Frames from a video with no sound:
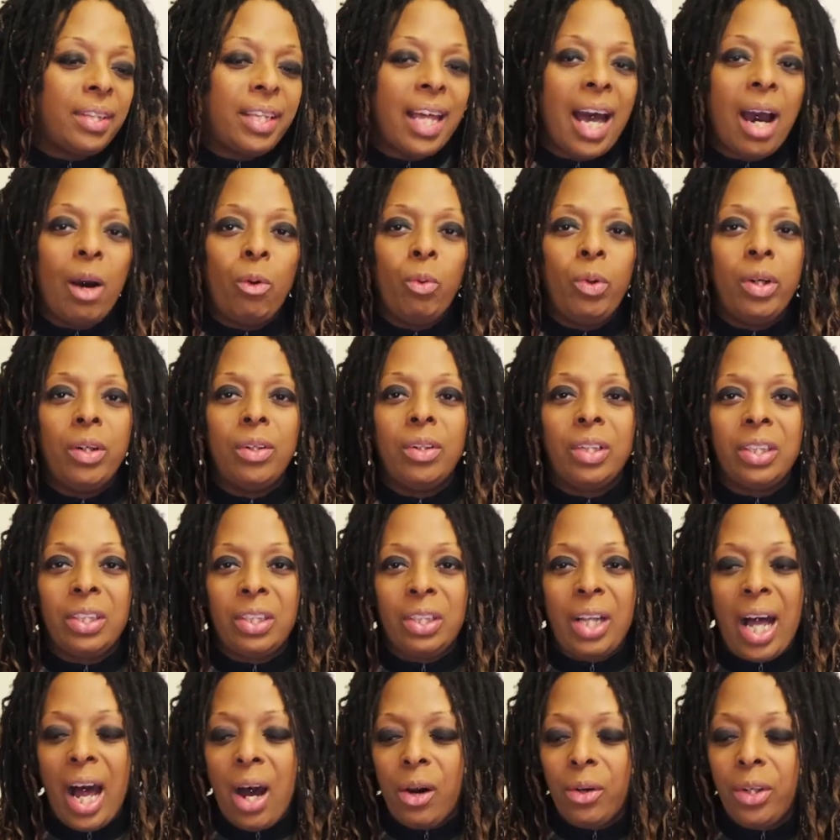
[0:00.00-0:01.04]
that will
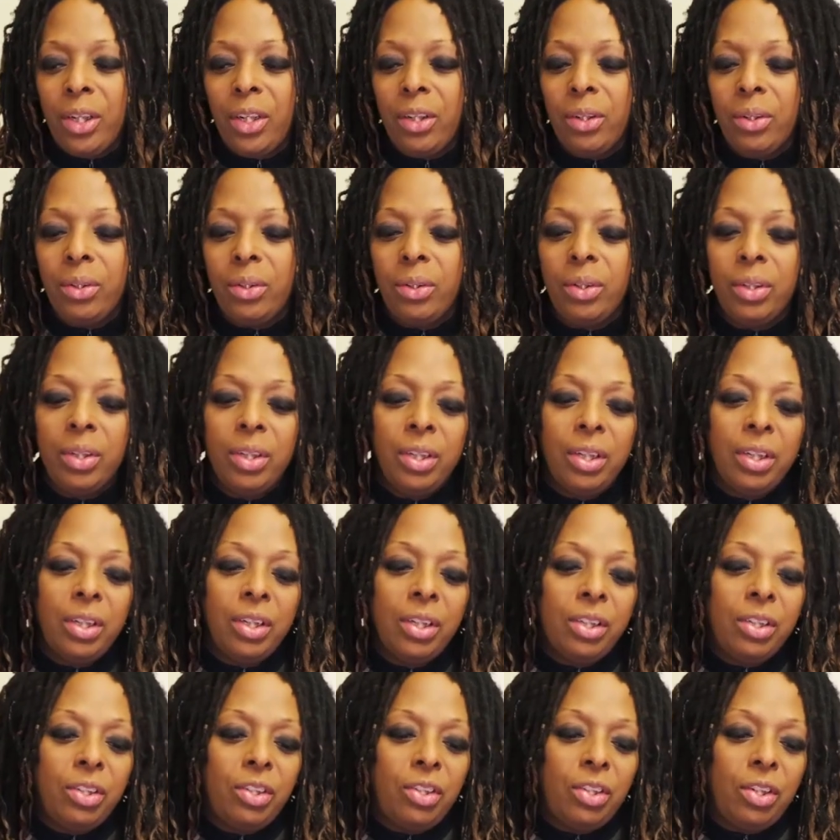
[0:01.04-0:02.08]
allow you
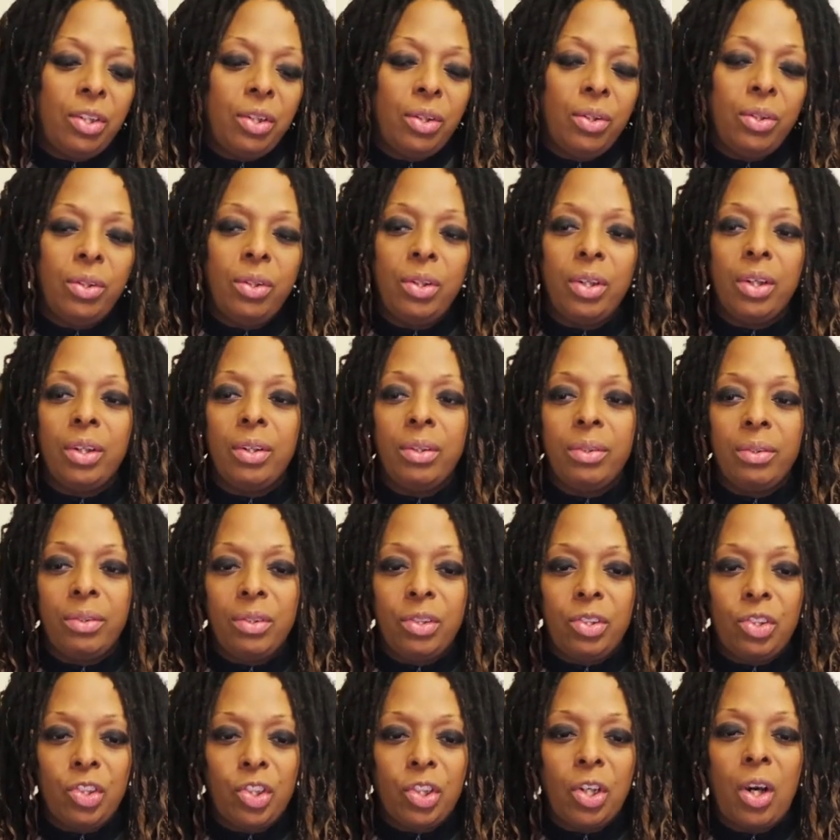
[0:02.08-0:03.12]
to
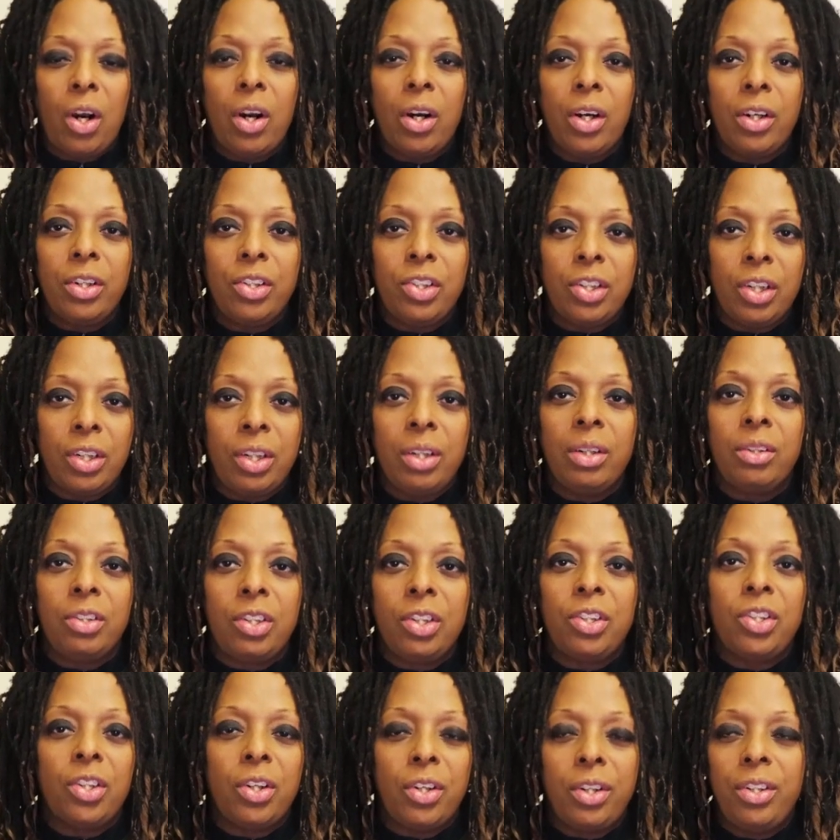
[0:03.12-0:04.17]
charge,
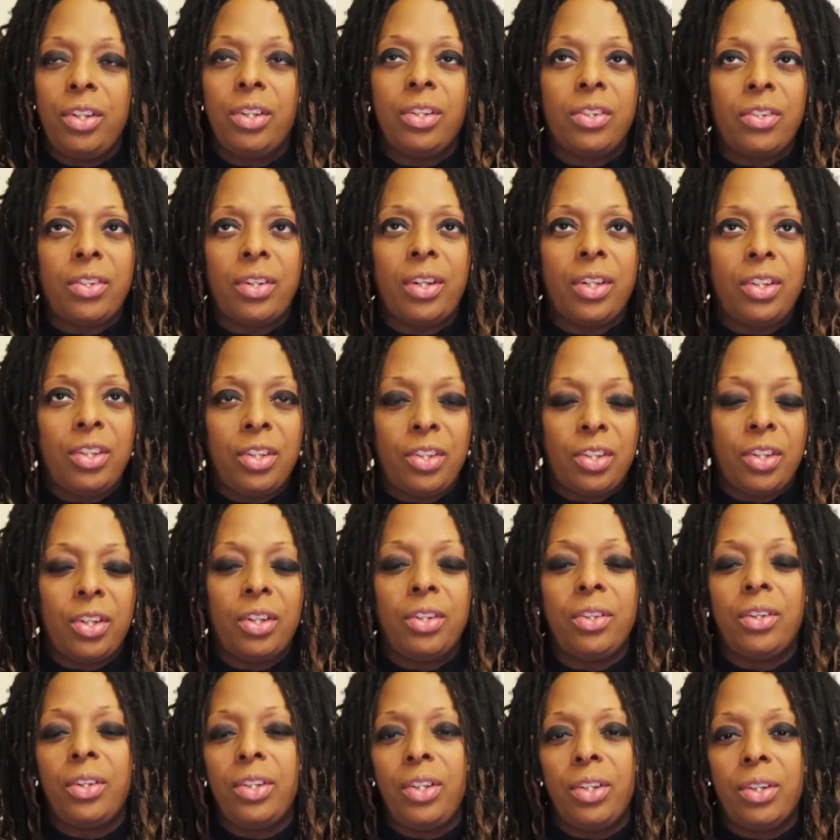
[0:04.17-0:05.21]
to
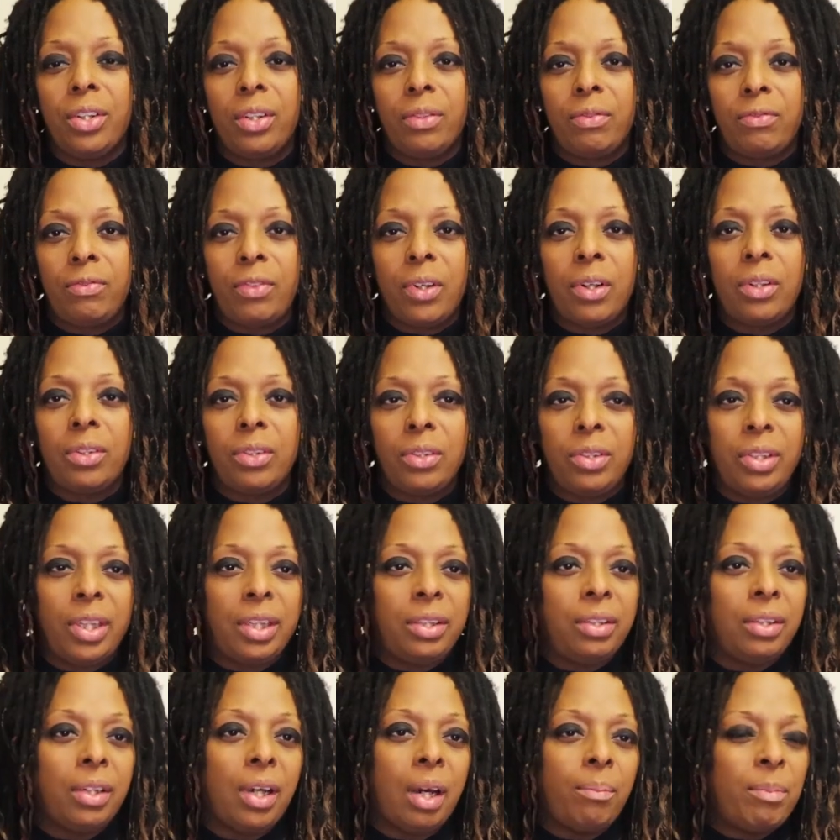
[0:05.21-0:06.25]
turn on your phone,
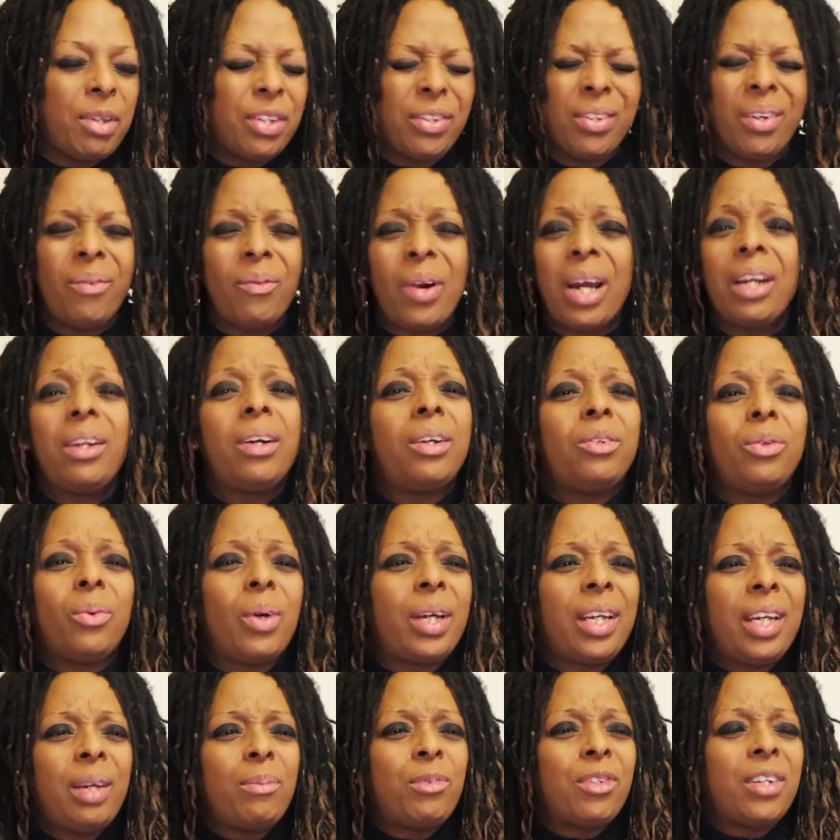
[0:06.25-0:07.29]
and I don't know,
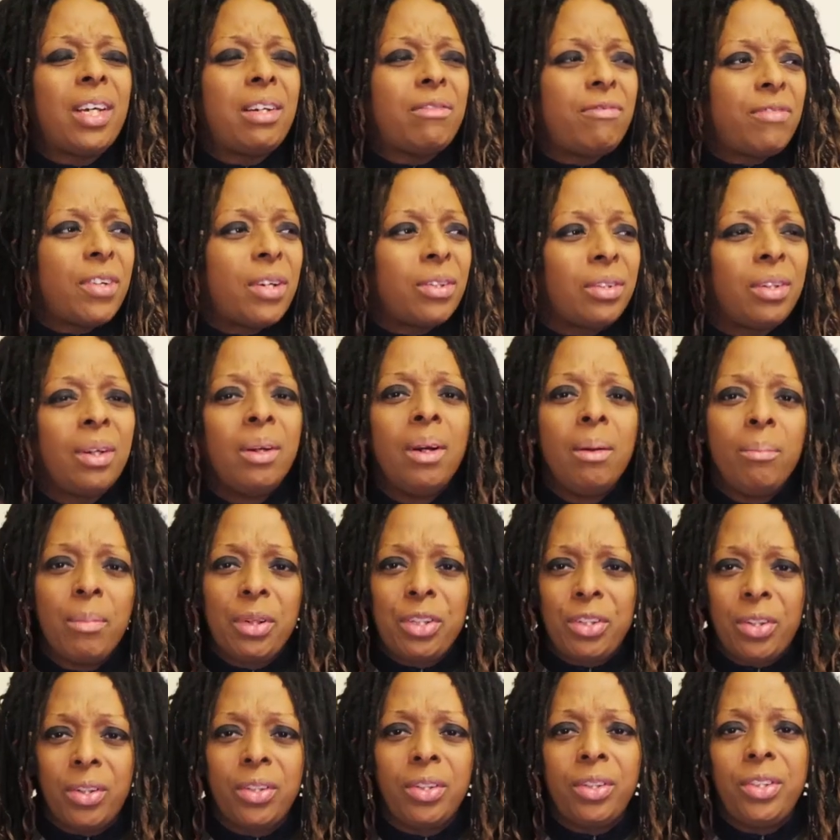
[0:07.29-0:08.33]
I keep saying phone,
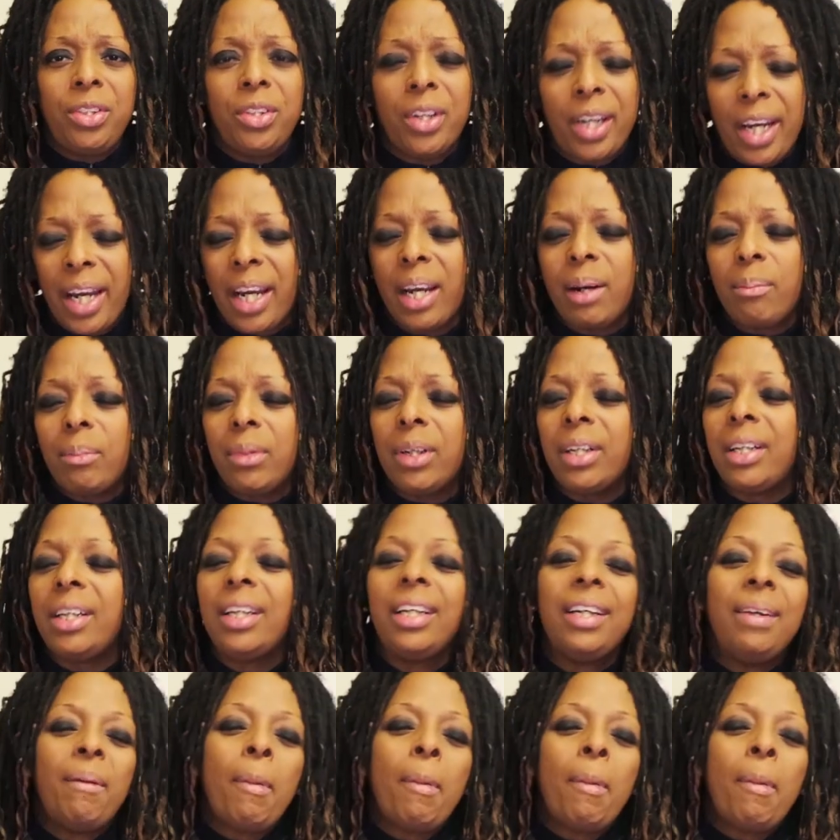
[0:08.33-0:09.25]
but turn on your camera,